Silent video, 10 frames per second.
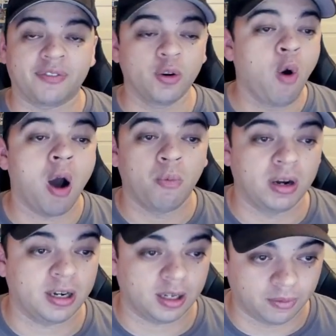if you want
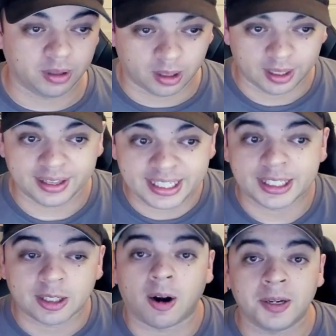one of under
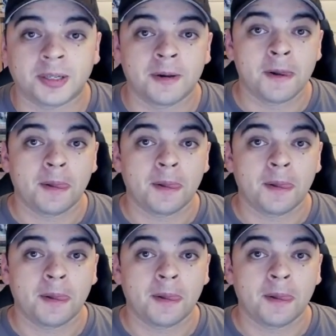these cards,